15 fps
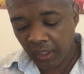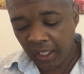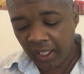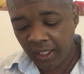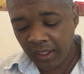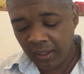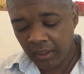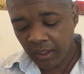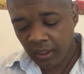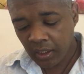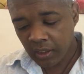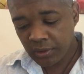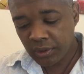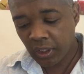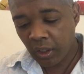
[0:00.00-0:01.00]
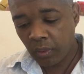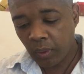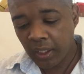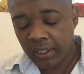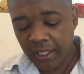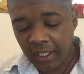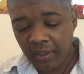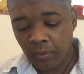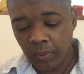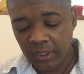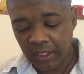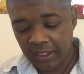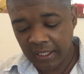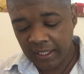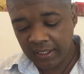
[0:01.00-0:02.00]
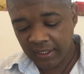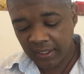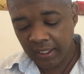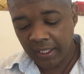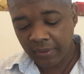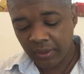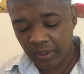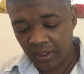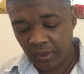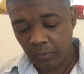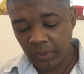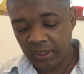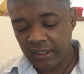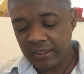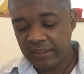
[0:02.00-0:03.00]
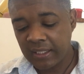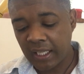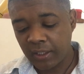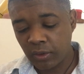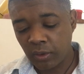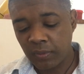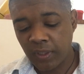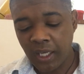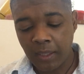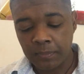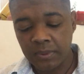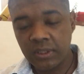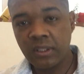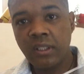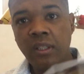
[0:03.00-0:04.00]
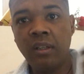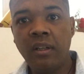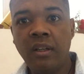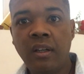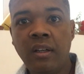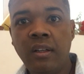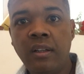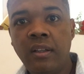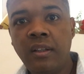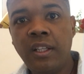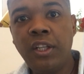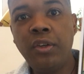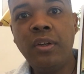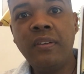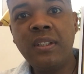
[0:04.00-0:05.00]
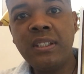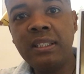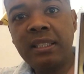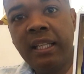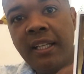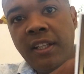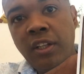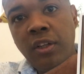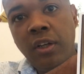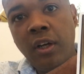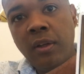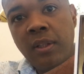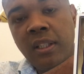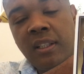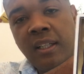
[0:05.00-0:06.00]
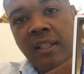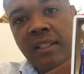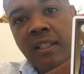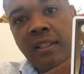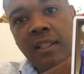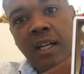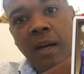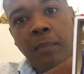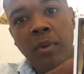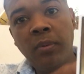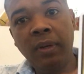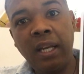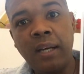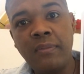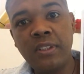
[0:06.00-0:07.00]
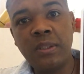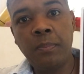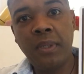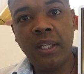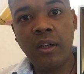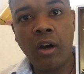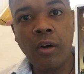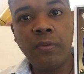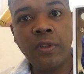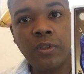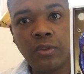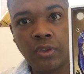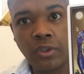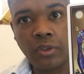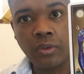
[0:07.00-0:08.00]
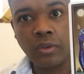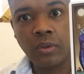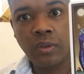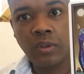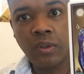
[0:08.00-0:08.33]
And so again, with that getting clarity, with that Knight of Cups, universe is letting you know that the cup of love is being offered to you.